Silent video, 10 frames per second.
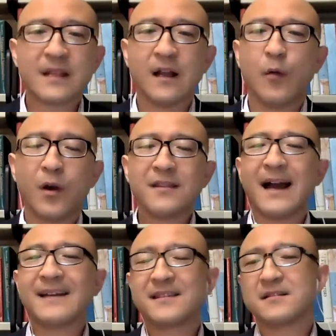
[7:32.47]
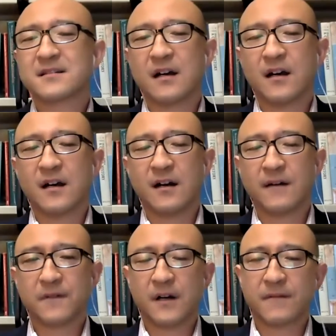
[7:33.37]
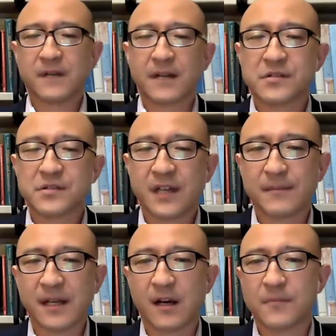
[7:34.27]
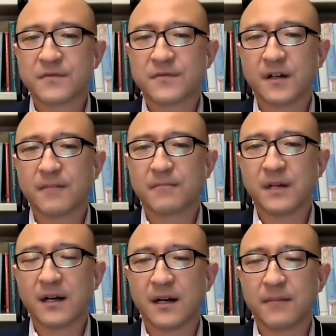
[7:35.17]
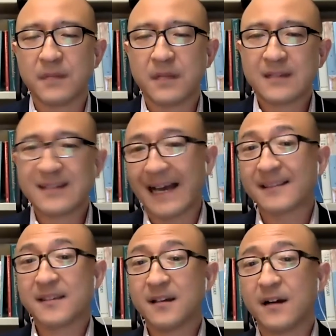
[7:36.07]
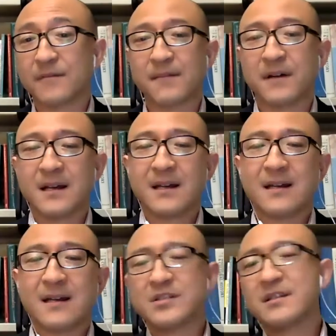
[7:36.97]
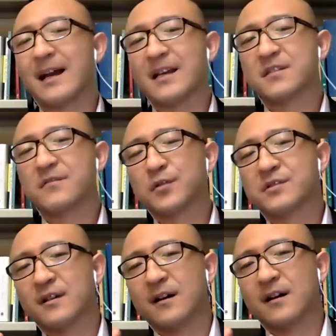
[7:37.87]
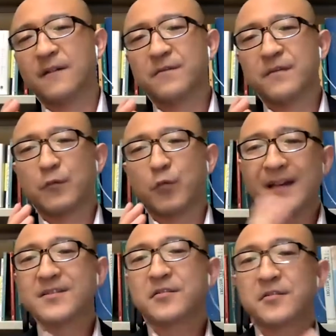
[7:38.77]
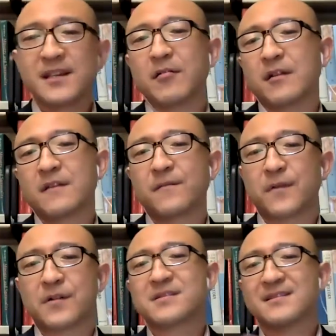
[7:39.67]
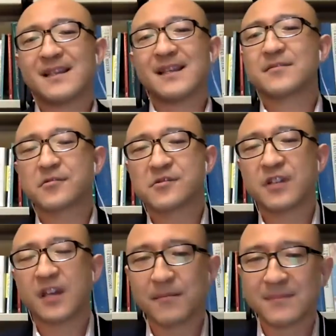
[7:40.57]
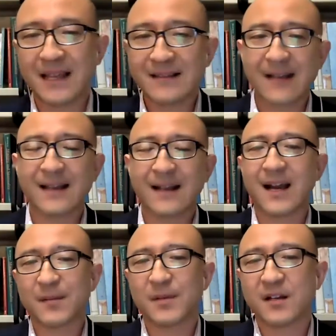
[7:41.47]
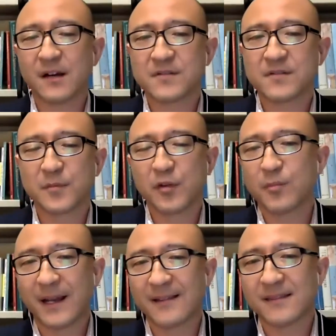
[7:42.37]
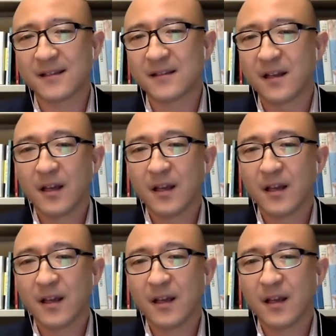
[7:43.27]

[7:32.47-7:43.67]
One of the ideas of kind of shame that comes from this idea of kind of genealogy roots of Western guilt versus Eastern shame, that dichotomy comes from Ruth Benedict,